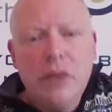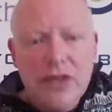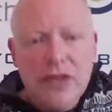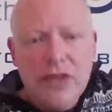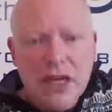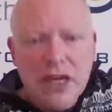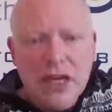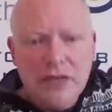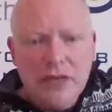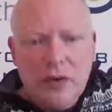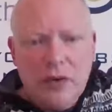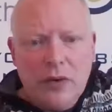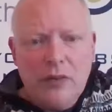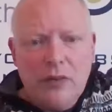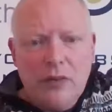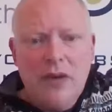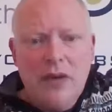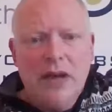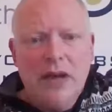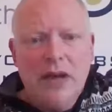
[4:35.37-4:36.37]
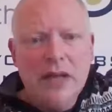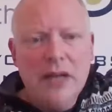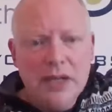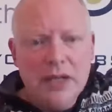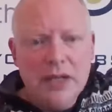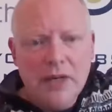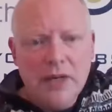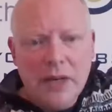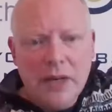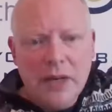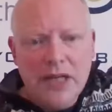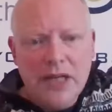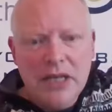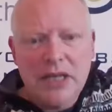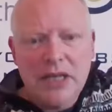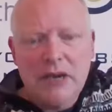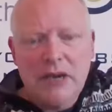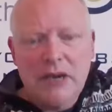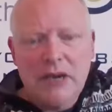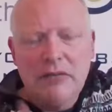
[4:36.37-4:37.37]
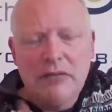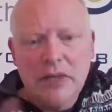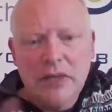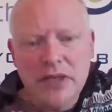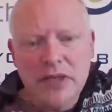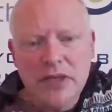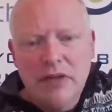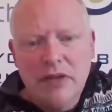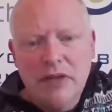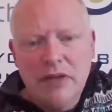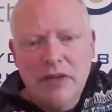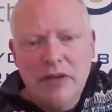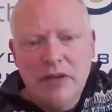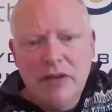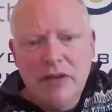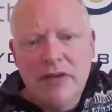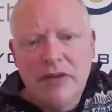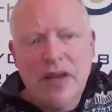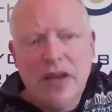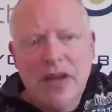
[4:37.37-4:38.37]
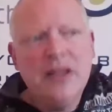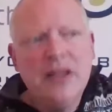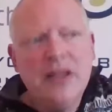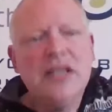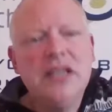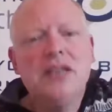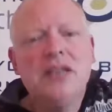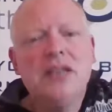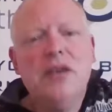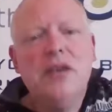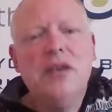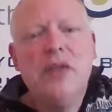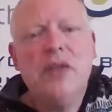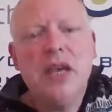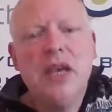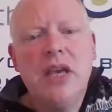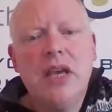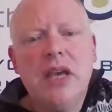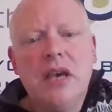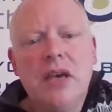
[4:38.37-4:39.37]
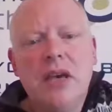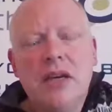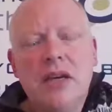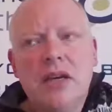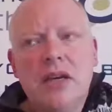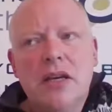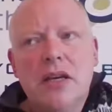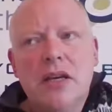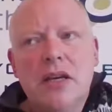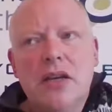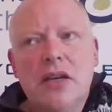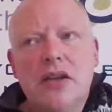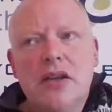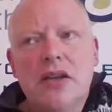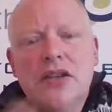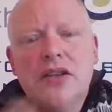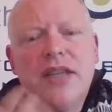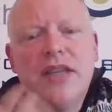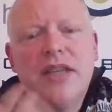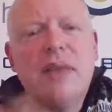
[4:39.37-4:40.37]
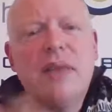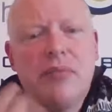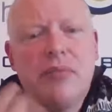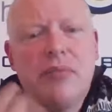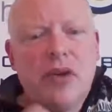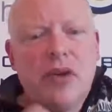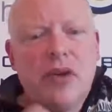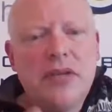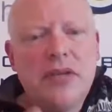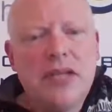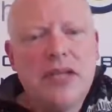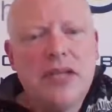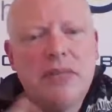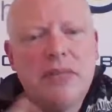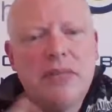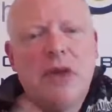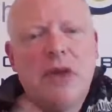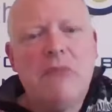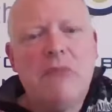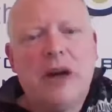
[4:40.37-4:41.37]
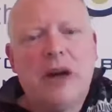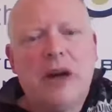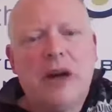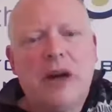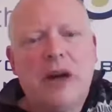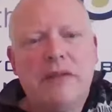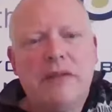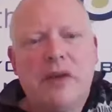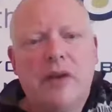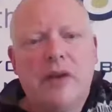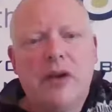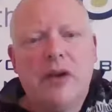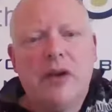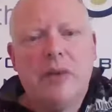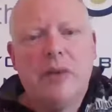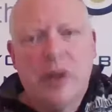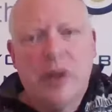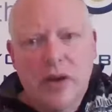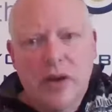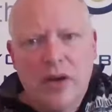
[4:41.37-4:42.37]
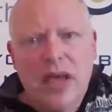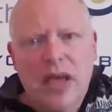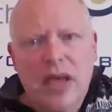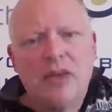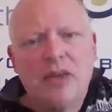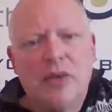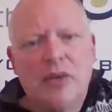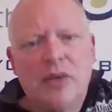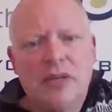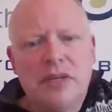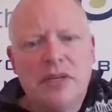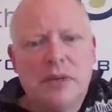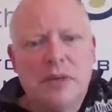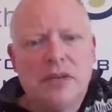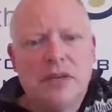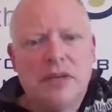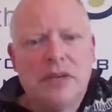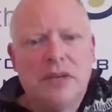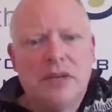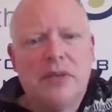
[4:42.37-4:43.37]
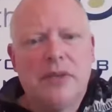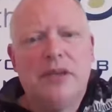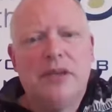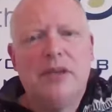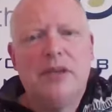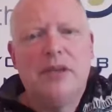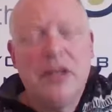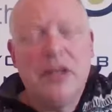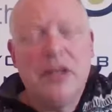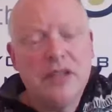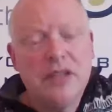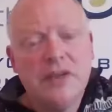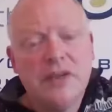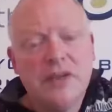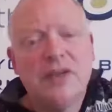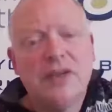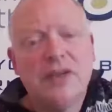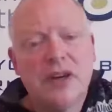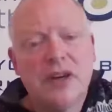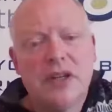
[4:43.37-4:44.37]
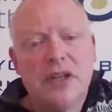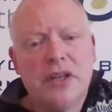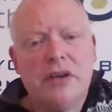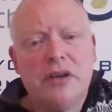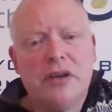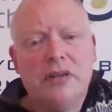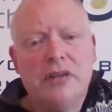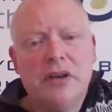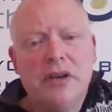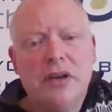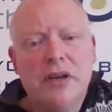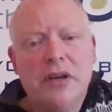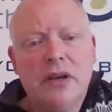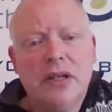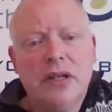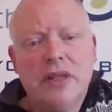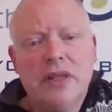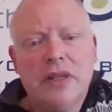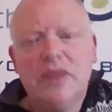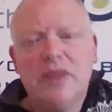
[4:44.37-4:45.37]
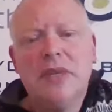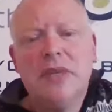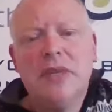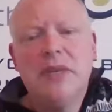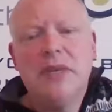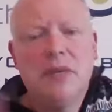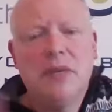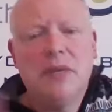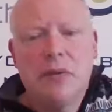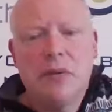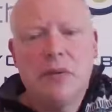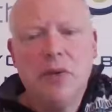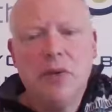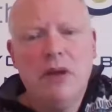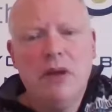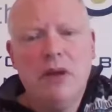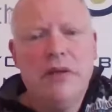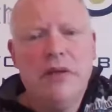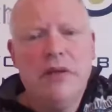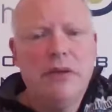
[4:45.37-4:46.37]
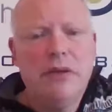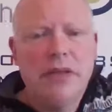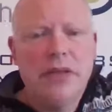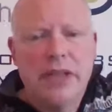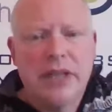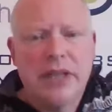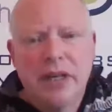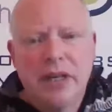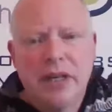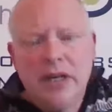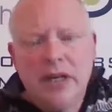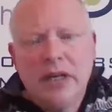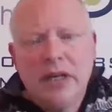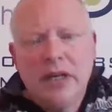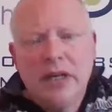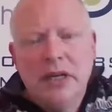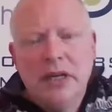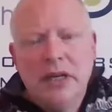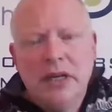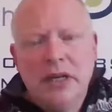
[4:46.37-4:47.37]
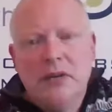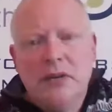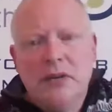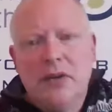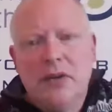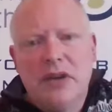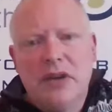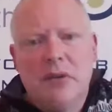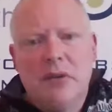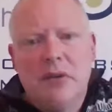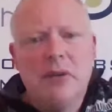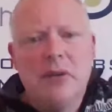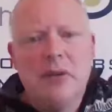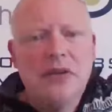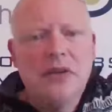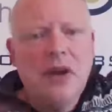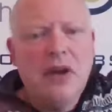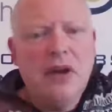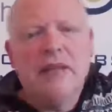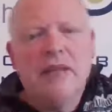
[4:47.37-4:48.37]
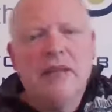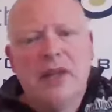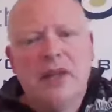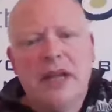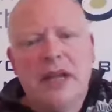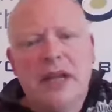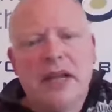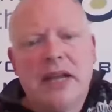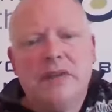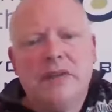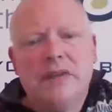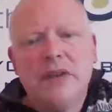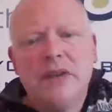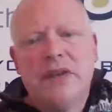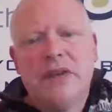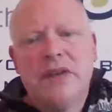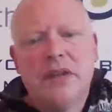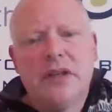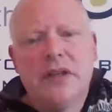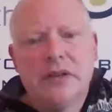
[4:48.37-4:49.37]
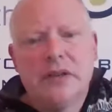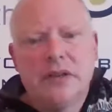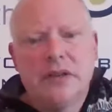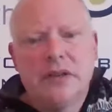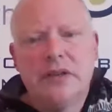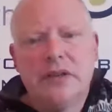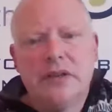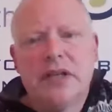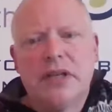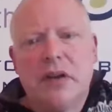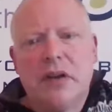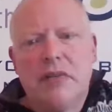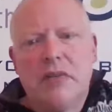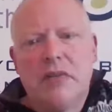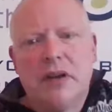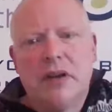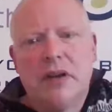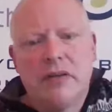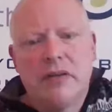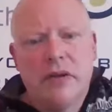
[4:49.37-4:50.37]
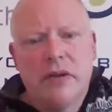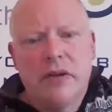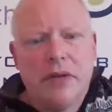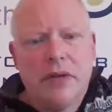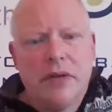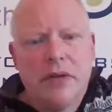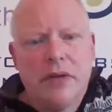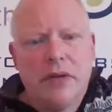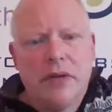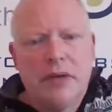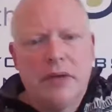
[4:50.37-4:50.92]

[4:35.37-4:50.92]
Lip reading: which stands for, and this is 20 years ago, but still relevant. And this is the step process in my mind I follow when I look at anybody's website. Actually, it's the first thing I do. So if anybody says to me, I want to work with you, or they say, what do you think of my website, or anything like that, the first thing I do is I'll do this home run theory,